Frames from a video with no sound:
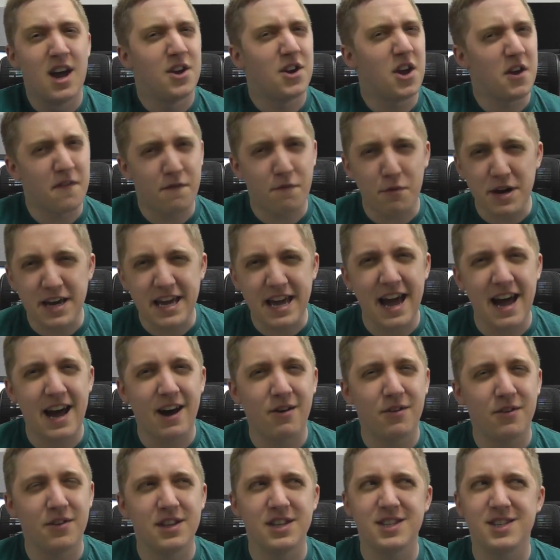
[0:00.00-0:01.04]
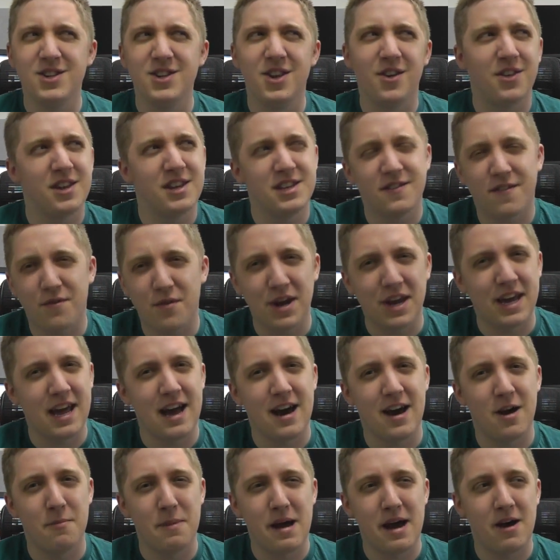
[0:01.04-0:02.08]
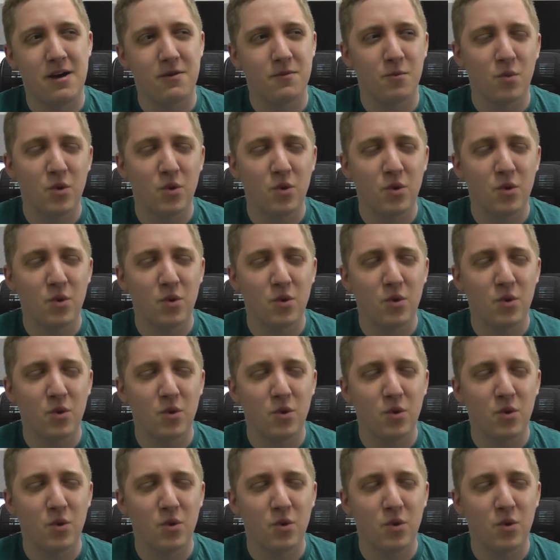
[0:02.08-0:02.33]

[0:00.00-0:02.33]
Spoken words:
Don't freak out. There's nothing to freak out about.